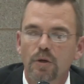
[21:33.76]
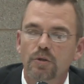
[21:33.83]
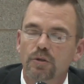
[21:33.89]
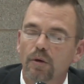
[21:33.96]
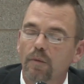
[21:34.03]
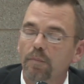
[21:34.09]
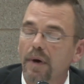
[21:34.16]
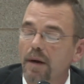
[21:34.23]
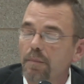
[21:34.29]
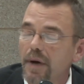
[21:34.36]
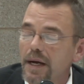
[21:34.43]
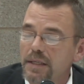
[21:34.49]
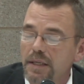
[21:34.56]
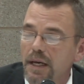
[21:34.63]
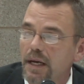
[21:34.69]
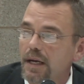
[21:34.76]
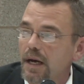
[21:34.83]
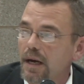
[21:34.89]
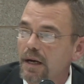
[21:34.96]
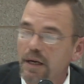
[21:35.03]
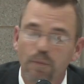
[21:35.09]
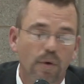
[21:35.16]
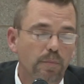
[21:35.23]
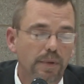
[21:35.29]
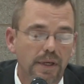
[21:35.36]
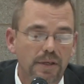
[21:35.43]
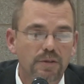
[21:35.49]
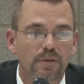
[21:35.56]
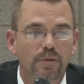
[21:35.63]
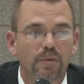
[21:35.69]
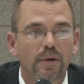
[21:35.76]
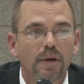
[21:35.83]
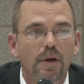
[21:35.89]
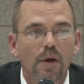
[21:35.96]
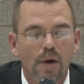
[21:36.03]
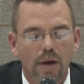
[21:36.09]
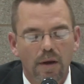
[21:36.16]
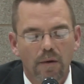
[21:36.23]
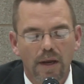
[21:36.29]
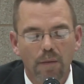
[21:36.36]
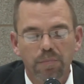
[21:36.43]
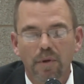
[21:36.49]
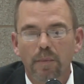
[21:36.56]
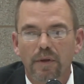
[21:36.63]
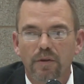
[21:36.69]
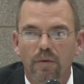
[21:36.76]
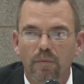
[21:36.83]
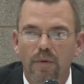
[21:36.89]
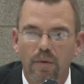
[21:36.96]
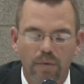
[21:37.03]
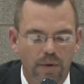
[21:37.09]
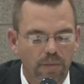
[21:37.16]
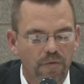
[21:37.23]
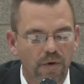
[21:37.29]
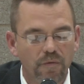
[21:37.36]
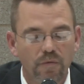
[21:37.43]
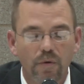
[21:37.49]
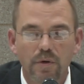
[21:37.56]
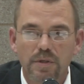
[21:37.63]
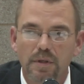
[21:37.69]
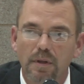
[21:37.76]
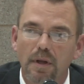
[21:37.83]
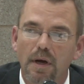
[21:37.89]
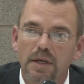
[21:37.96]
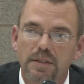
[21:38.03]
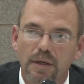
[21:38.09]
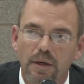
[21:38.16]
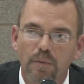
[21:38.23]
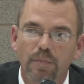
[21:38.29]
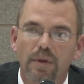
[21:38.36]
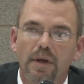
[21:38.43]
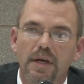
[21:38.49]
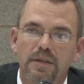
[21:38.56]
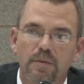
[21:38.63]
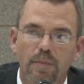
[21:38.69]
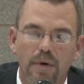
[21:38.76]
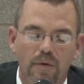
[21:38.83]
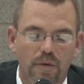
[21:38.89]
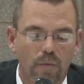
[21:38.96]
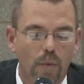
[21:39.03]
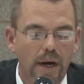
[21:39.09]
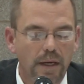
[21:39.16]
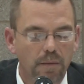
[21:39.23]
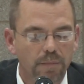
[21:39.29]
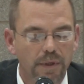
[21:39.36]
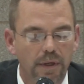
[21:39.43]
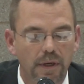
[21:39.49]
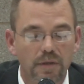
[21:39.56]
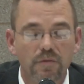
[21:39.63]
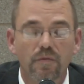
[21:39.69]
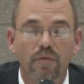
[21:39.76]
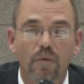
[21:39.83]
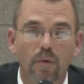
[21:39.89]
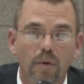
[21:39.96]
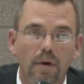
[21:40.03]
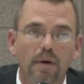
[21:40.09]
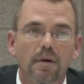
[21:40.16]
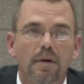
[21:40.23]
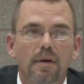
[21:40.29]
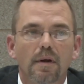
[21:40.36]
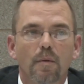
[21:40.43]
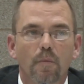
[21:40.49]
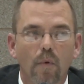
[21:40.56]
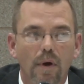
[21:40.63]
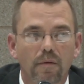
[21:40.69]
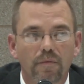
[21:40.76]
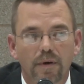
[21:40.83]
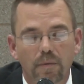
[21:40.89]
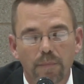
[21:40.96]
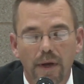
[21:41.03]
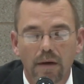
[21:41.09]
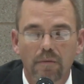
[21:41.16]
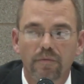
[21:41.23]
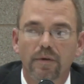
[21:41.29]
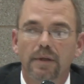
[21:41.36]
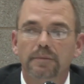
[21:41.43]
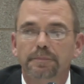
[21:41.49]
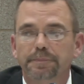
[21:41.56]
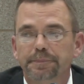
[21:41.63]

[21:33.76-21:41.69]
So my take on it would be to implement or enforce the laws that are in place about the waiting periods for welfare benefit.